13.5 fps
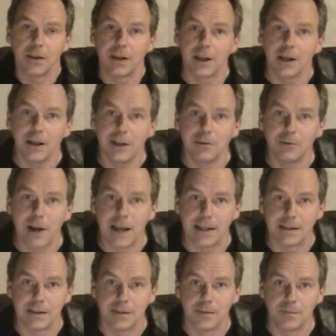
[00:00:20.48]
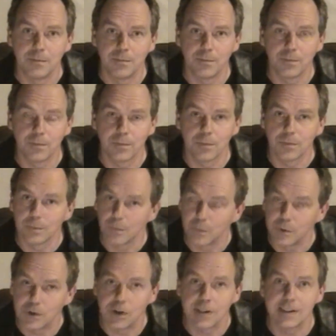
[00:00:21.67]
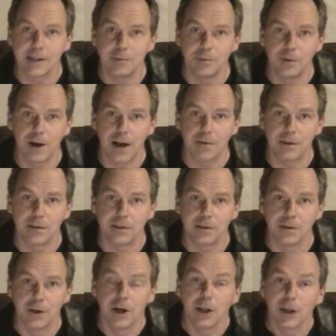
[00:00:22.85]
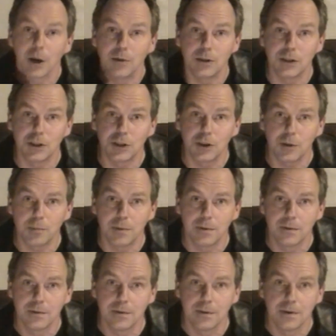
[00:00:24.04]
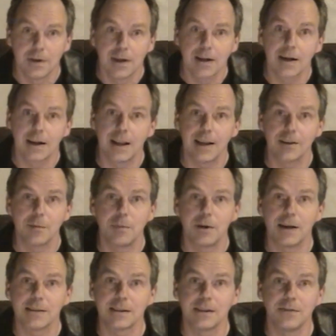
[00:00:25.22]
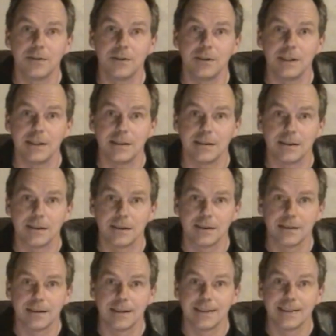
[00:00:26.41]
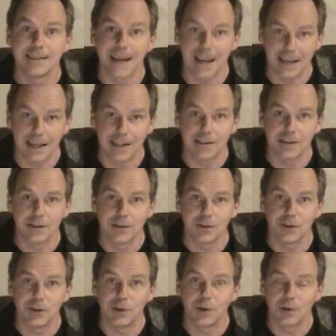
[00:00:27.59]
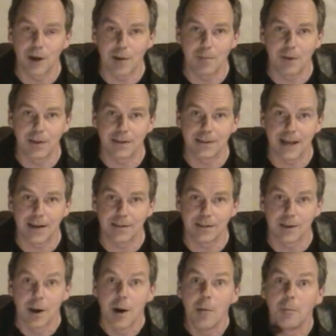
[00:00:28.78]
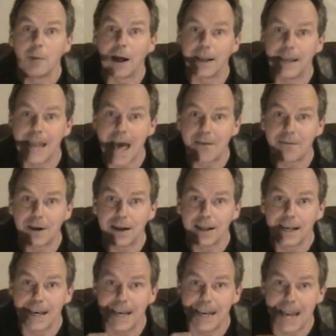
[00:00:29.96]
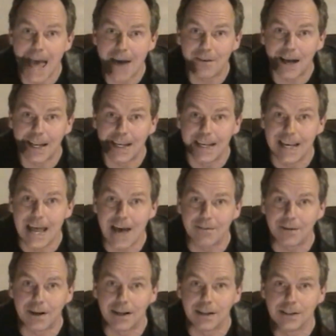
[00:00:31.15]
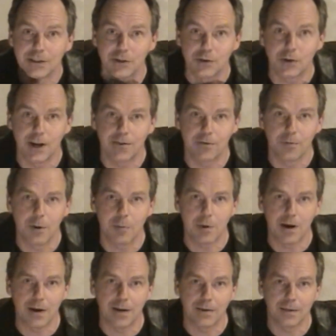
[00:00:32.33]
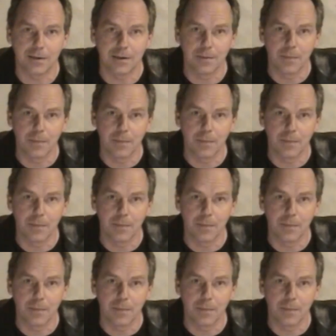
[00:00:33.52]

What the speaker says: The girl in red was on a simple errand. Go to the shop, collect a basket of goodies, take it to your grandmother's house, but never, never, never stray from the path.